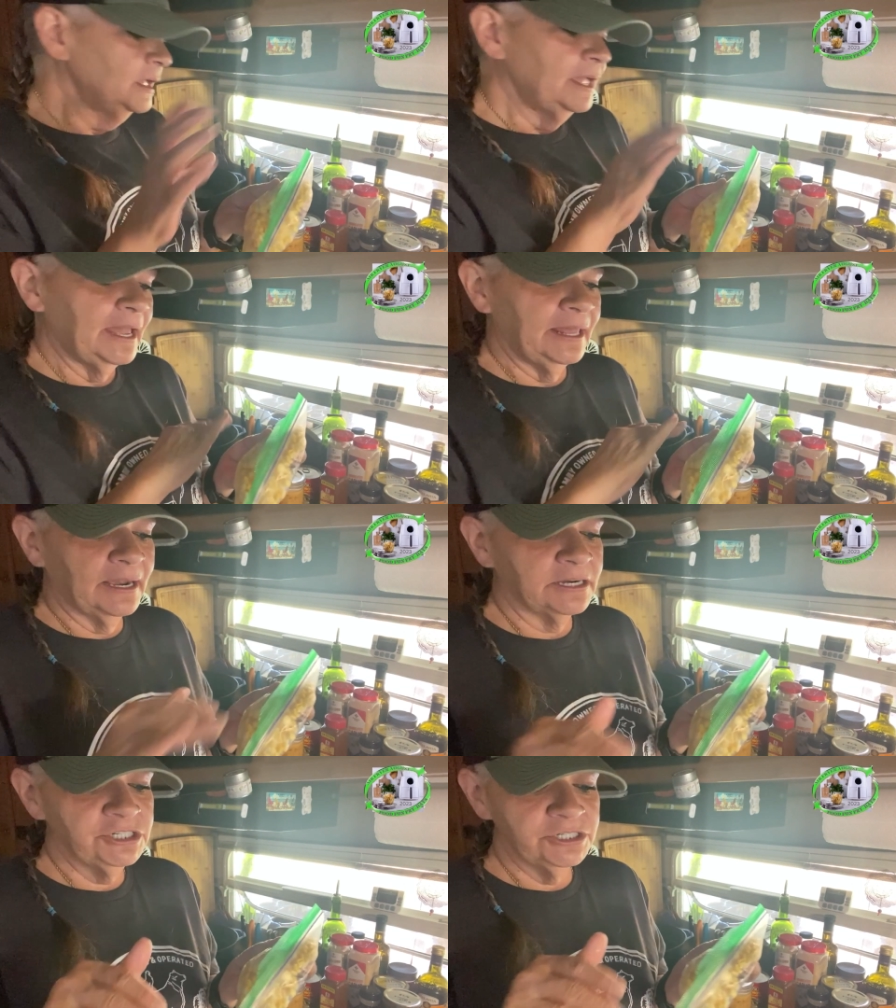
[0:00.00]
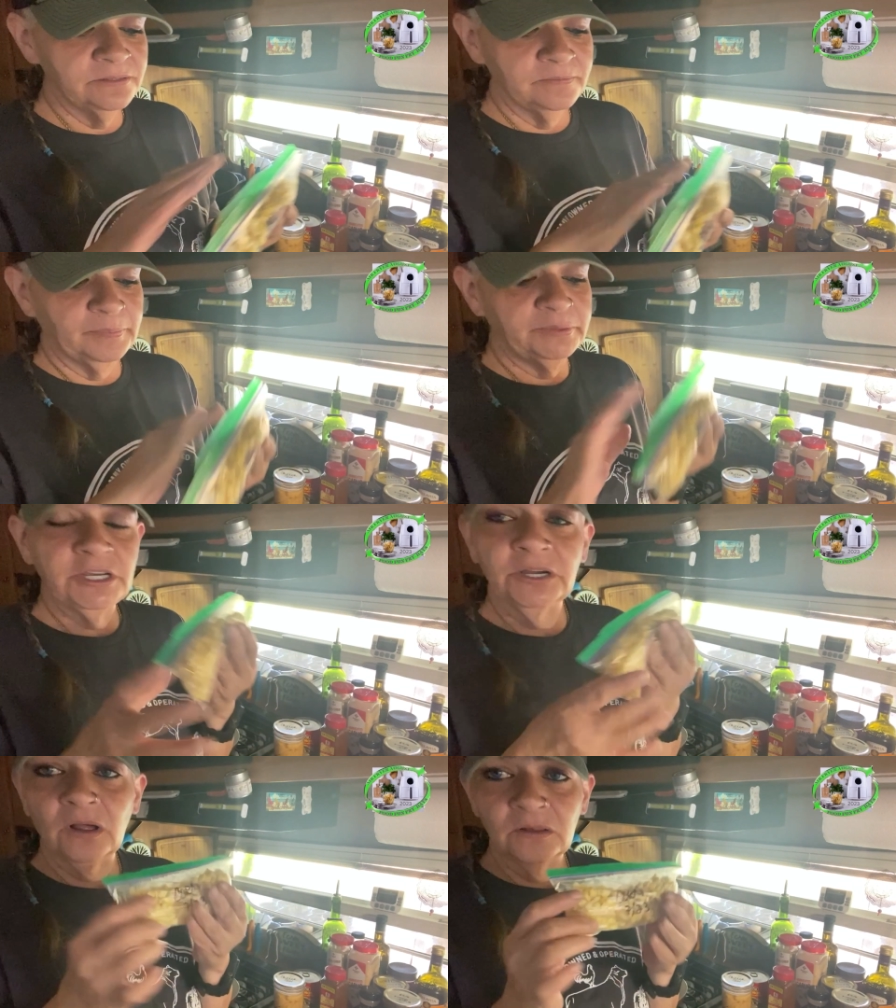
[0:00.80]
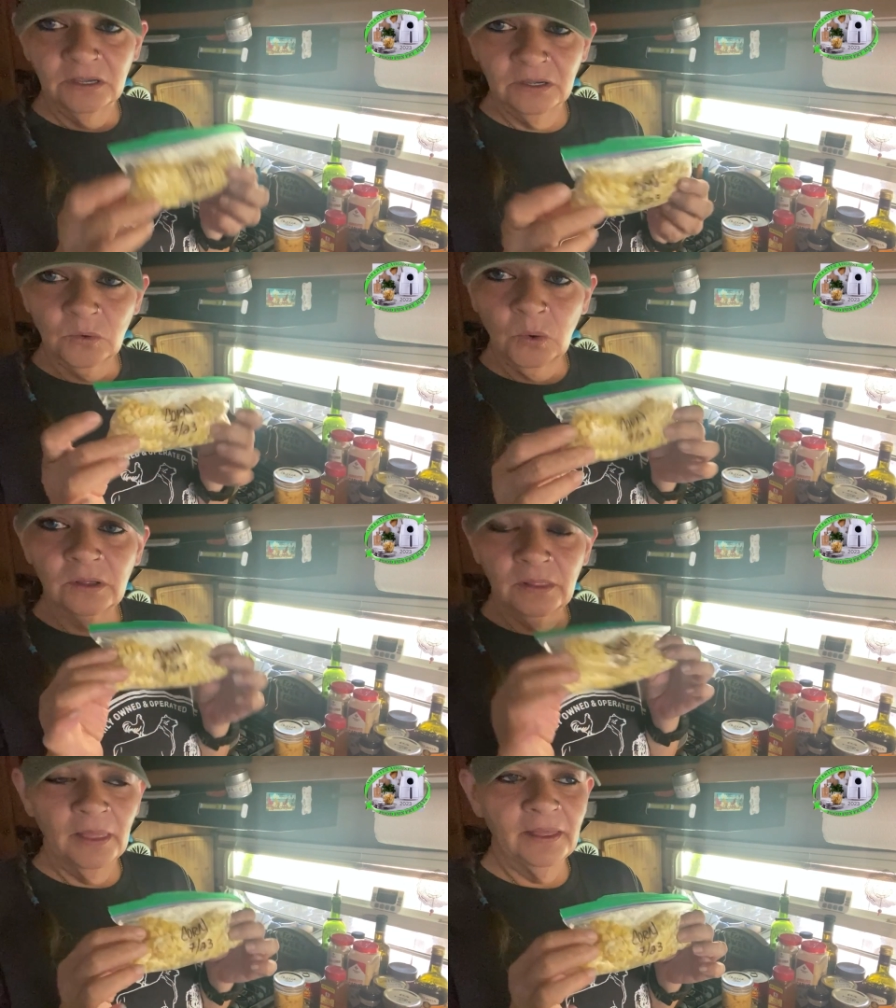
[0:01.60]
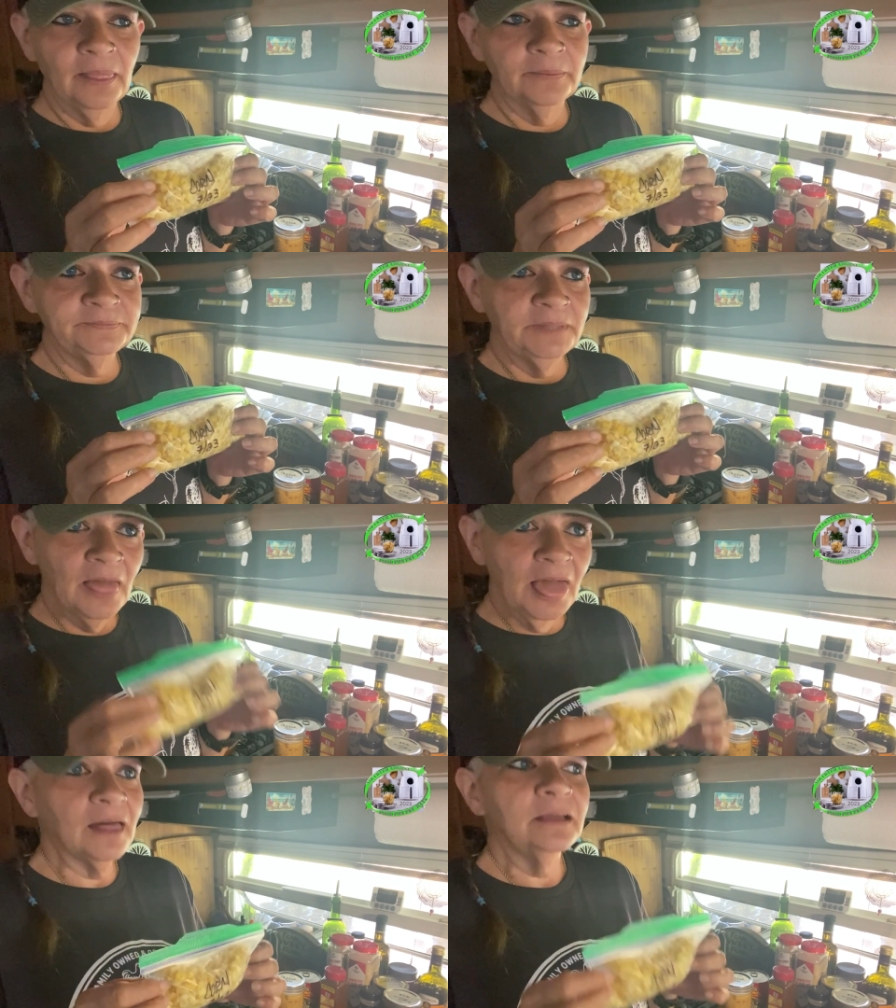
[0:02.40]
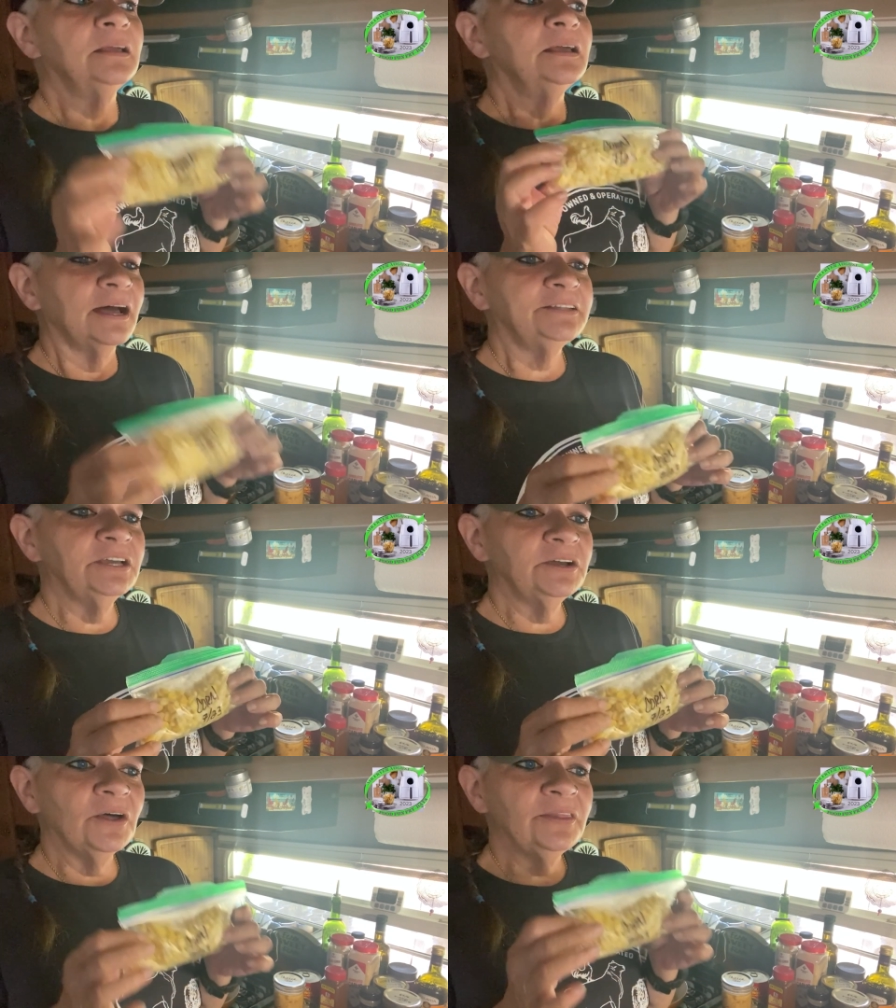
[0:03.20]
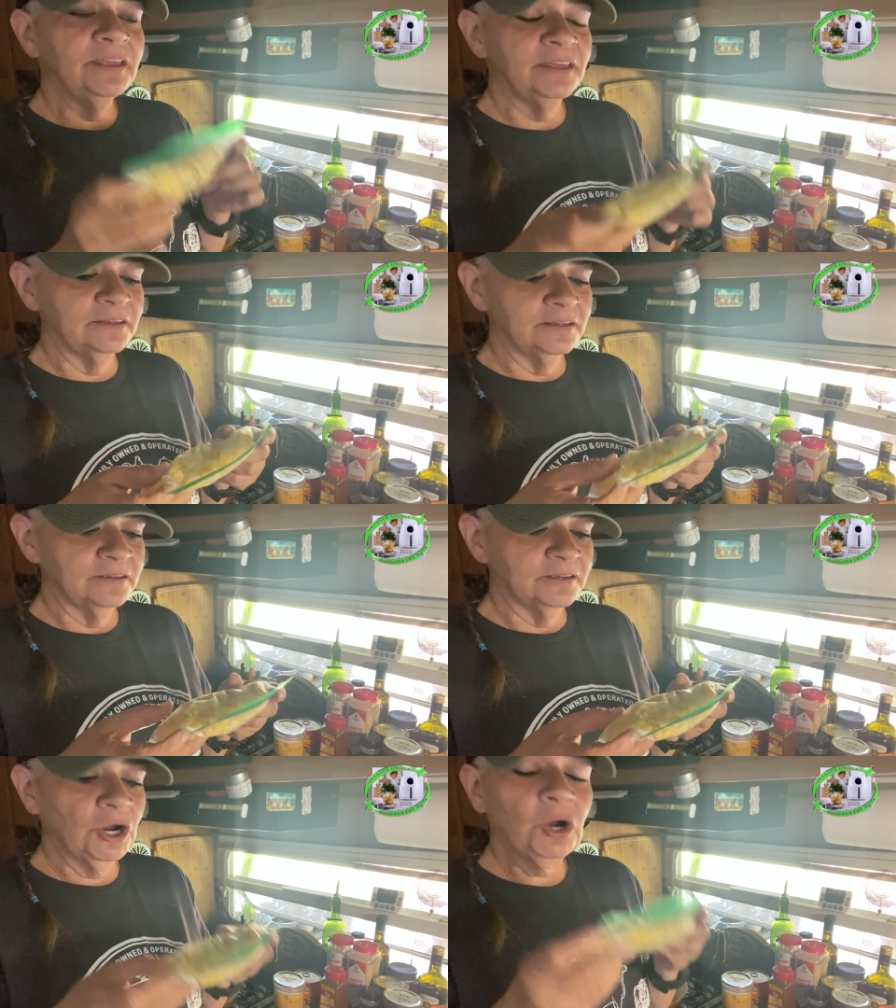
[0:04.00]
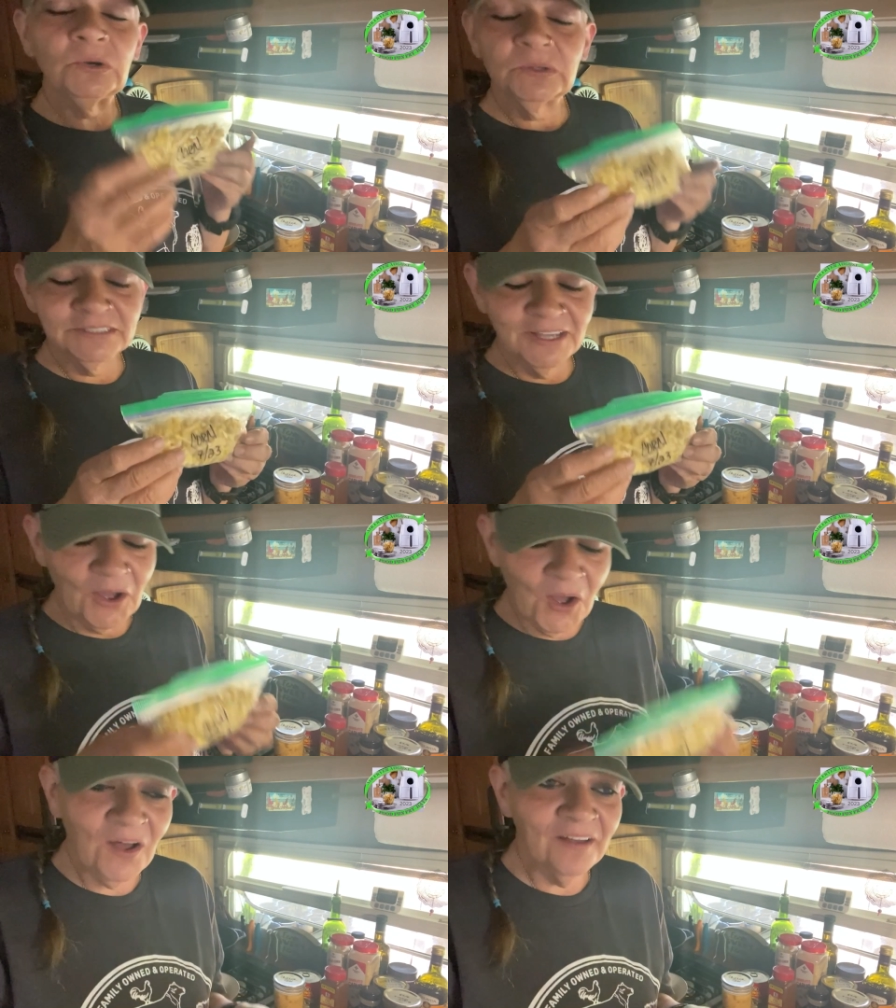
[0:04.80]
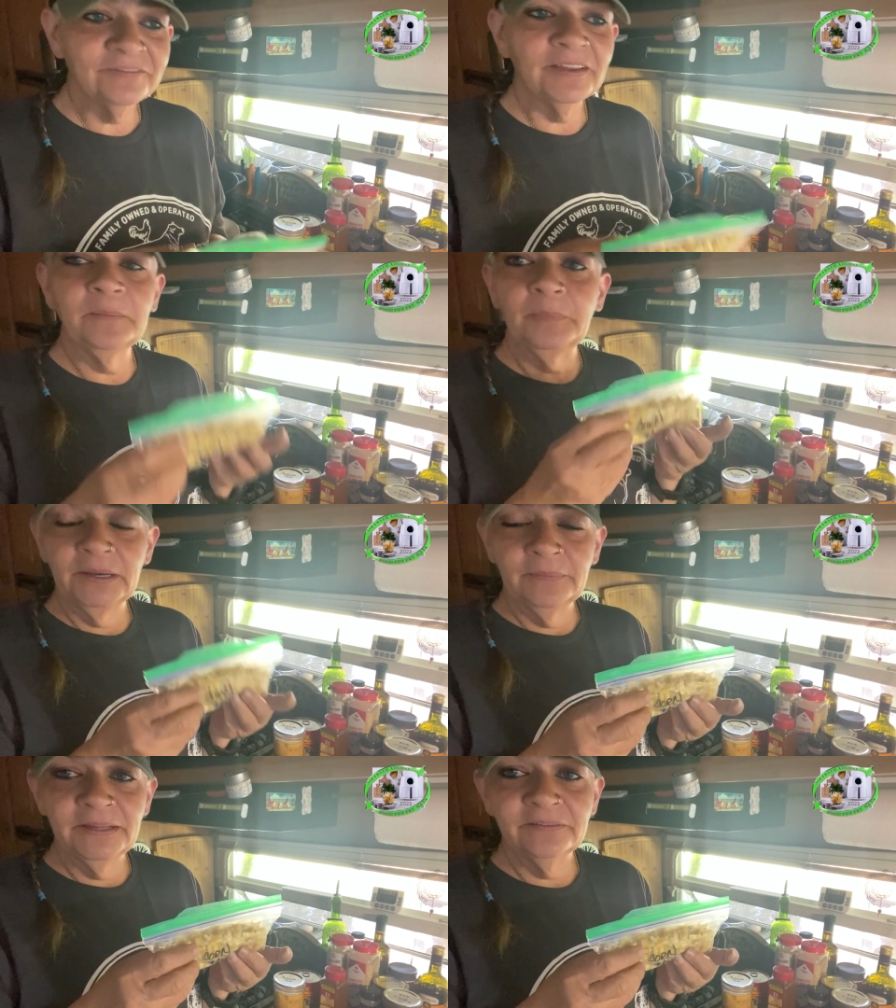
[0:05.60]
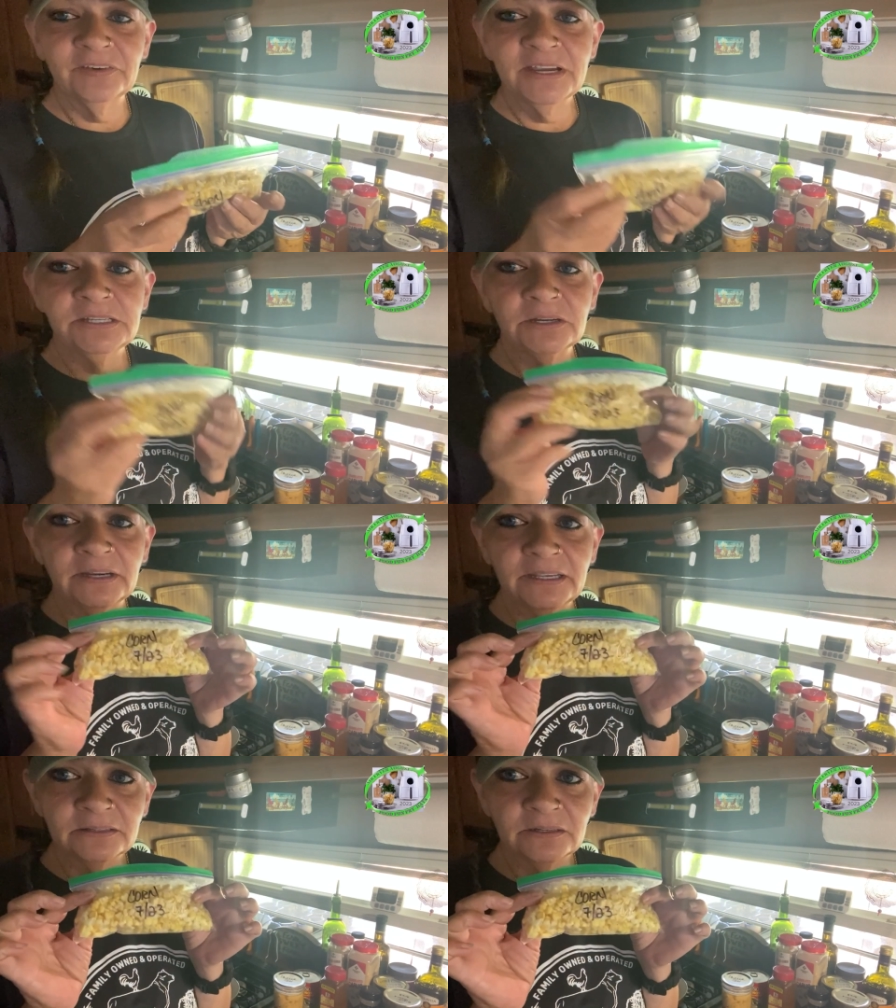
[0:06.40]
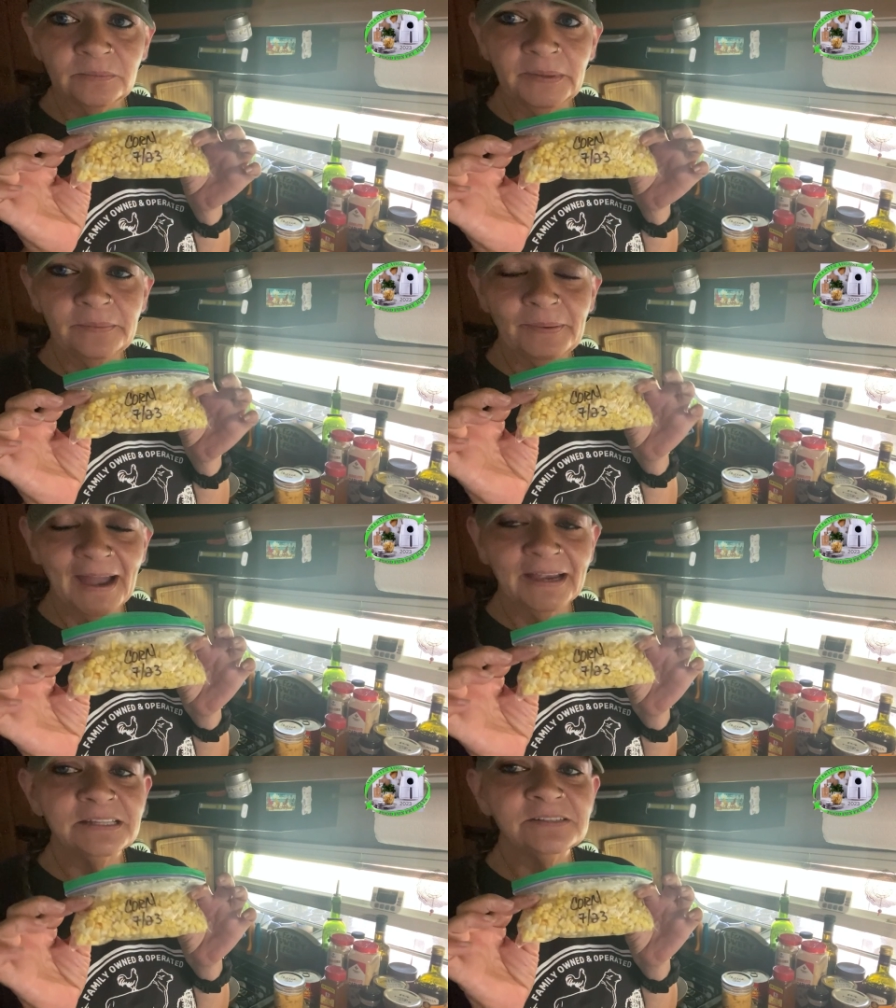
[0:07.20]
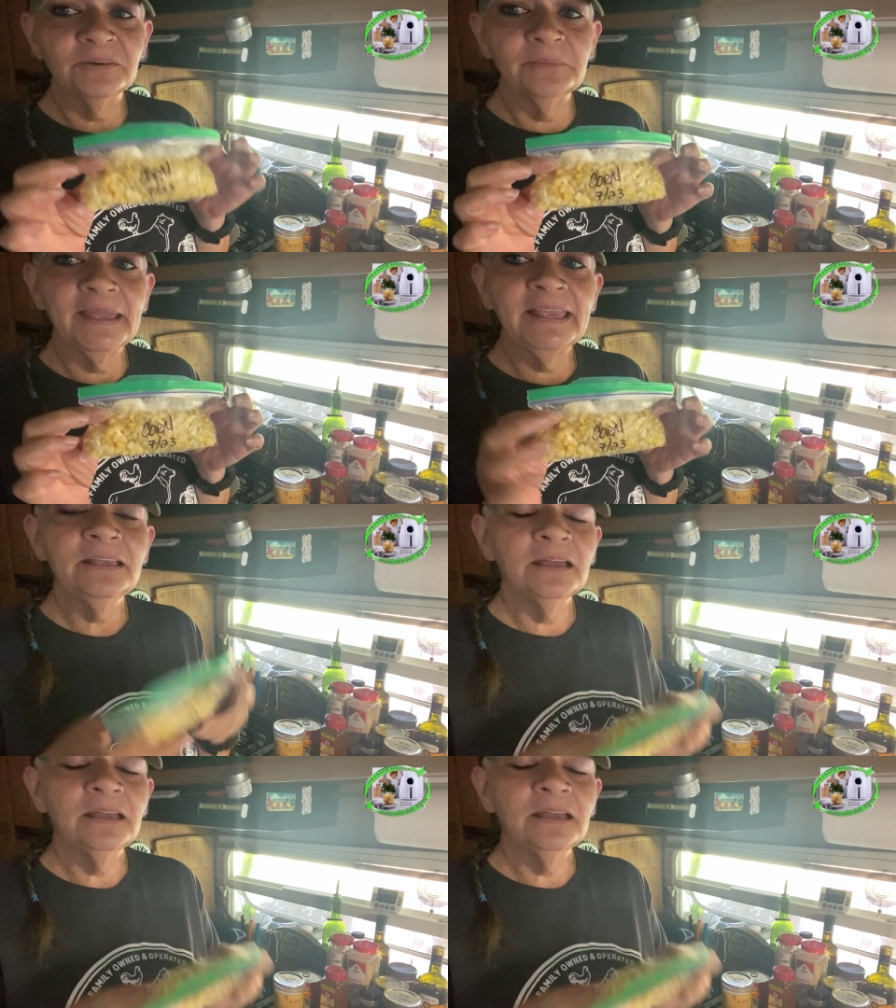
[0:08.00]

And I took all the, the ugh, I took all the kernels off and put them in the freezer in little bitty packets for me